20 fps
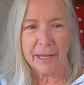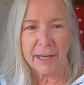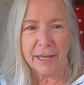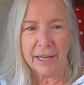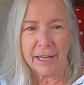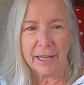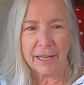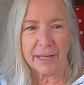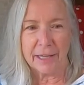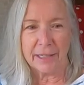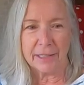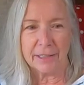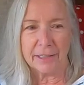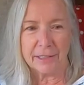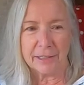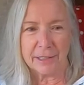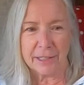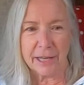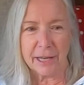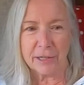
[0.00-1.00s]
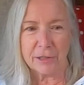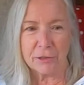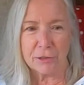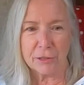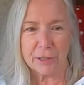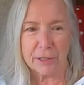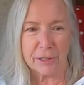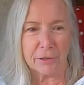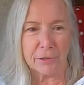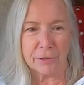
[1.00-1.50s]
And it's
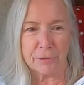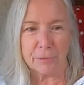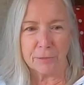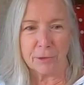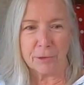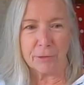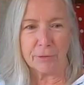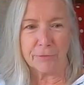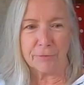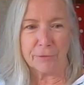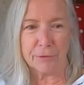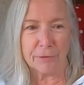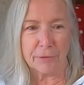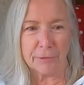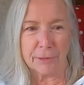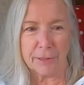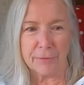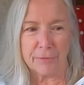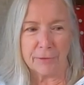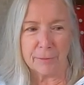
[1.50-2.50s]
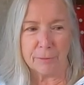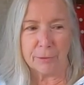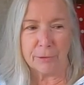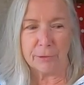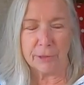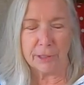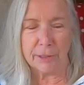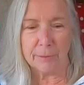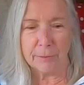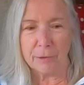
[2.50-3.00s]
actually a good road for even
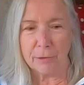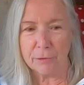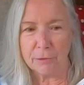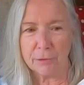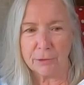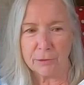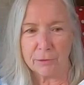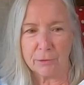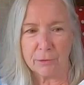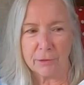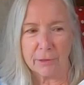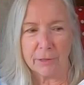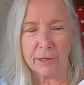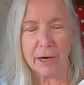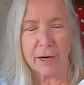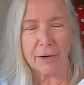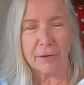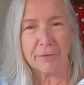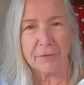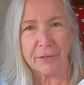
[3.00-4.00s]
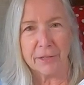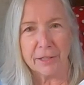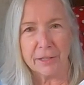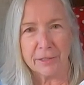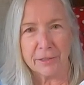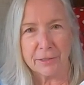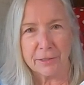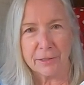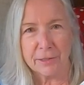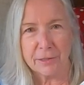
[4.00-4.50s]
pulling boats or
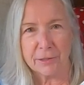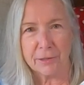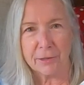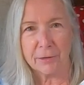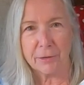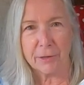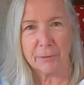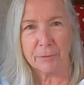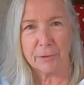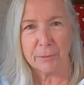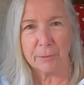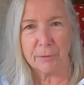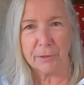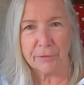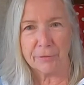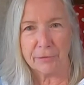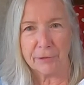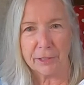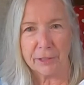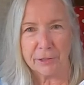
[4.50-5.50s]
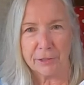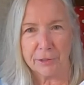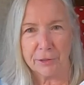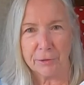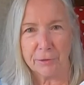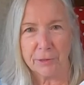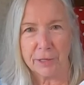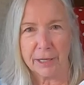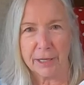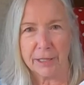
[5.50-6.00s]
RVs, so I wouldn't be afraid to do
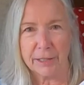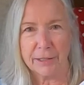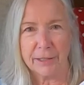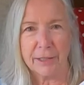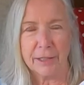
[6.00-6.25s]
that.